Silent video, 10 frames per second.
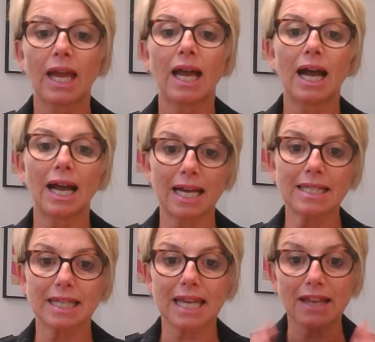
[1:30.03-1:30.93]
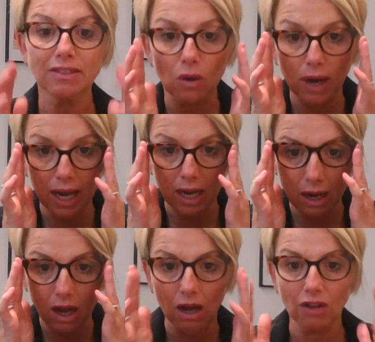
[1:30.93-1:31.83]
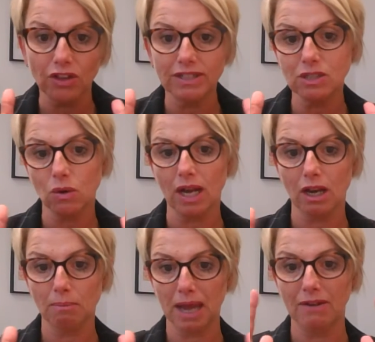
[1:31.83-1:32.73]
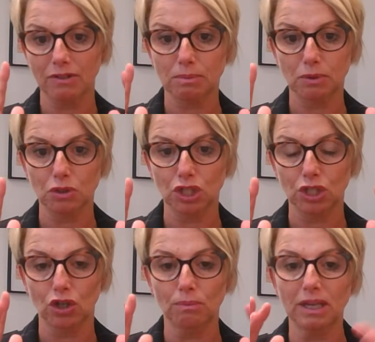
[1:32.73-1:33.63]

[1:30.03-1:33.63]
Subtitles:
I ask again that there is quite a lot of parents bunching up.